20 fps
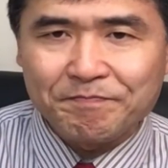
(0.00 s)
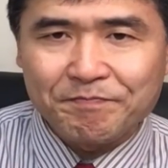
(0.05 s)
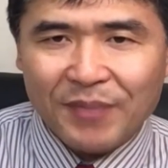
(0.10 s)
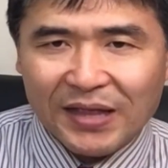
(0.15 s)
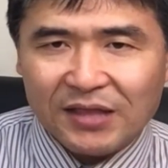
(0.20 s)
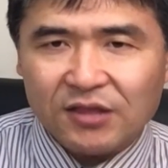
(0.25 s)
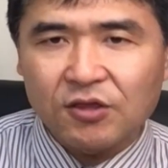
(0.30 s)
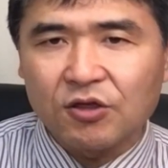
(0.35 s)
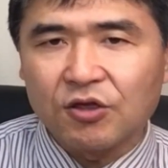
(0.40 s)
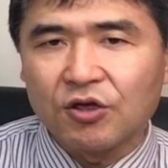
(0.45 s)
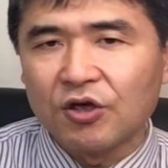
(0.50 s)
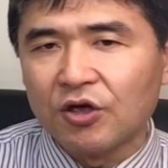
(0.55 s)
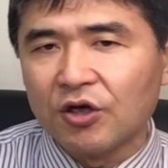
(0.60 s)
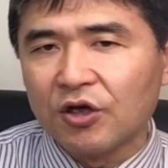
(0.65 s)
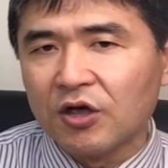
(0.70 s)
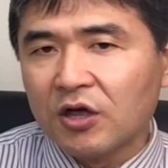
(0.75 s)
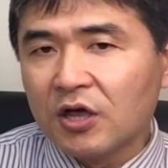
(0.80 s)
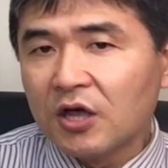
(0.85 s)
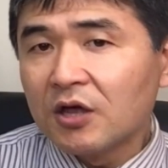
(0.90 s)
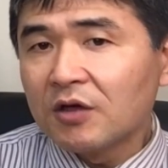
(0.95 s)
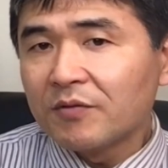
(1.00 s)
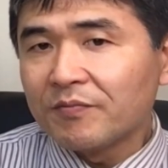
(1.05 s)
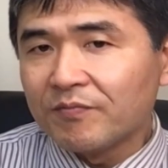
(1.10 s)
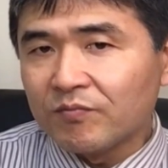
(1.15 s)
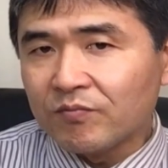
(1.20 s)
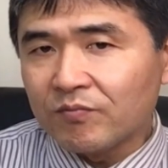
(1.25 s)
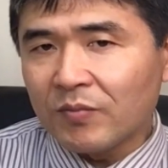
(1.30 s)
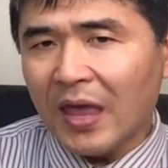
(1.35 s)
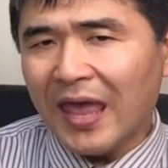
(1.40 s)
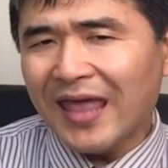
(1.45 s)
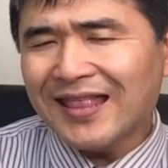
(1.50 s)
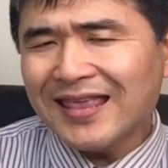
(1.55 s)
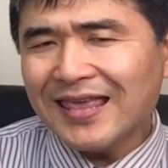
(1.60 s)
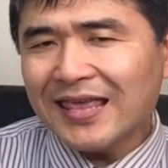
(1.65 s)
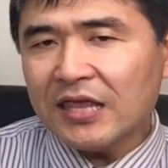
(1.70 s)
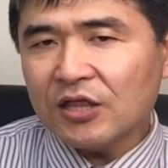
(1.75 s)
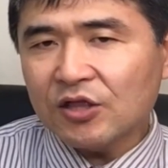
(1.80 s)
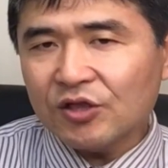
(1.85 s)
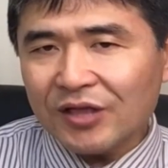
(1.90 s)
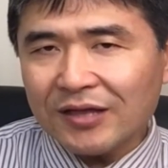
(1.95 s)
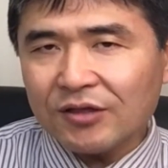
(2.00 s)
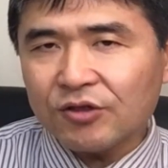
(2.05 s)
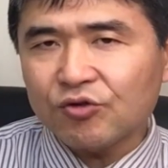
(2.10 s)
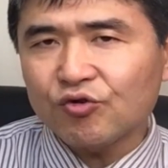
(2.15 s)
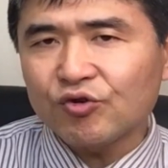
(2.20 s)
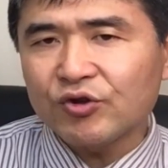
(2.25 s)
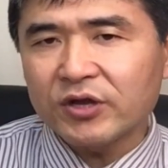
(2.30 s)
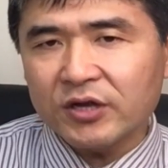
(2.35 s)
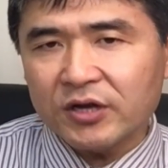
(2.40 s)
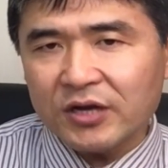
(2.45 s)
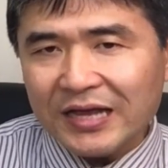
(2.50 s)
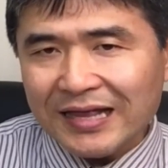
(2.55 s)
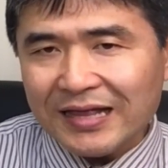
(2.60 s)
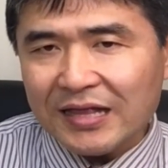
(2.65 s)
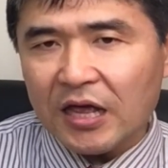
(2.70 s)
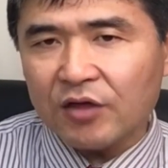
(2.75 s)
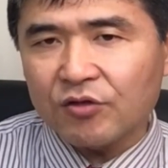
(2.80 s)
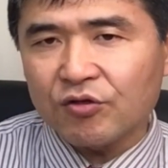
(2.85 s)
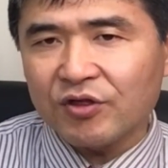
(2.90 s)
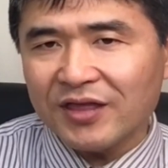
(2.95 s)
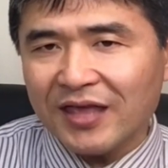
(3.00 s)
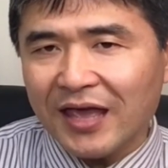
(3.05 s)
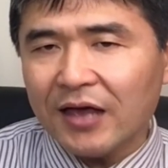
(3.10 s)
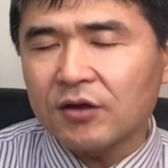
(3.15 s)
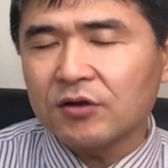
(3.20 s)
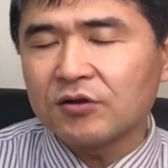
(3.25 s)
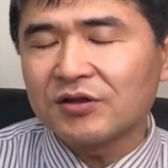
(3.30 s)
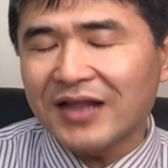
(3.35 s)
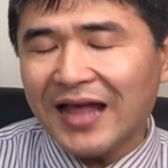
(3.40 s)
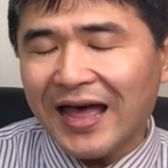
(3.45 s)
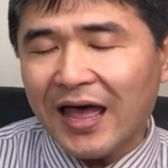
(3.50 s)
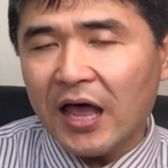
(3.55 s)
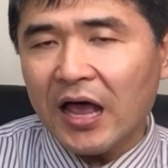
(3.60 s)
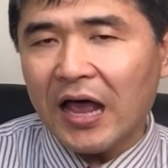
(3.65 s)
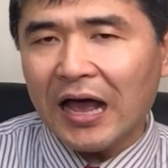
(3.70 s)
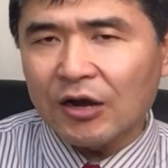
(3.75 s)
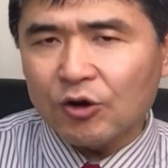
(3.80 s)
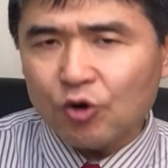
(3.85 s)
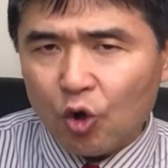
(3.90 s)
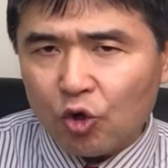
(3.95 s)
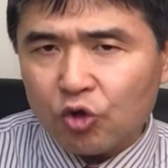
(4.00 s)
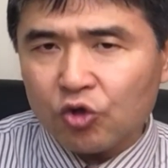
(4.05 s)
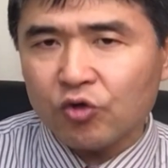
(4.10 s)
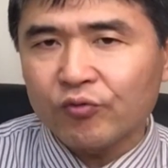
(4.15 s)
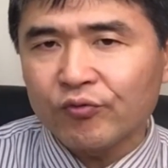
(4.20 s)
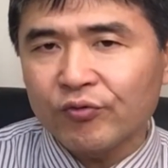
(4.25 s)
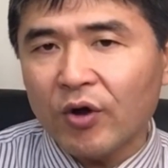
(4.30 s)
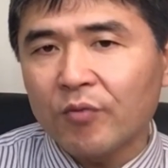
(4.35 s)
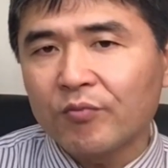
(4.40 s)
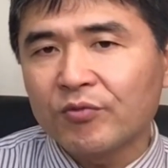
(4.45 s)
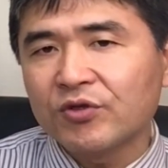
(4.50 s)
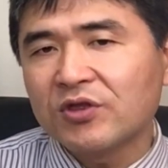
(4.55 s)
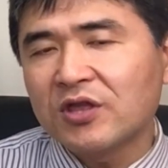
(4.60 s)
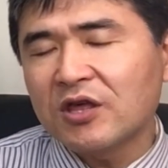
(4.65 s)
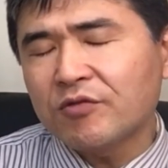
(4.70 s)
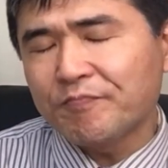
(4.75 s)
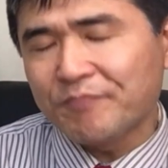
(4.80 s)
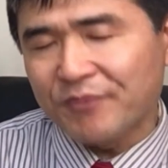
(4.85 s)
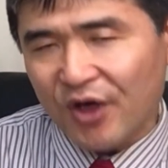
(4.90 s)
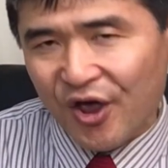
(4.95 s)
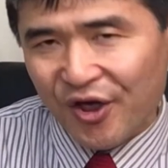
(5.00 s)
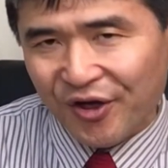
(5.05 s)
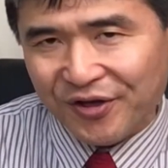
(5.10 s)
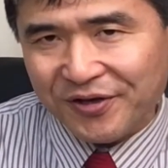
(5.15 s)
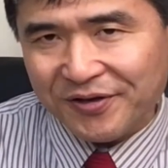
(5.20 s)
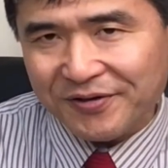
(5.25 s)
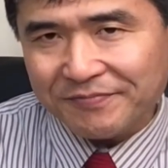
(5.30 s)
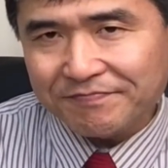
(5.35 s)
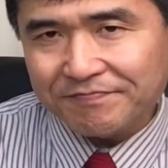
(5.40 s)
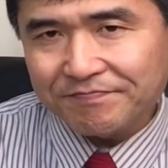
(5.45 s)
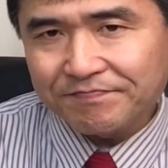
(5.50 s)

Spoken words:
but any industry leaders can learn a lot from this book.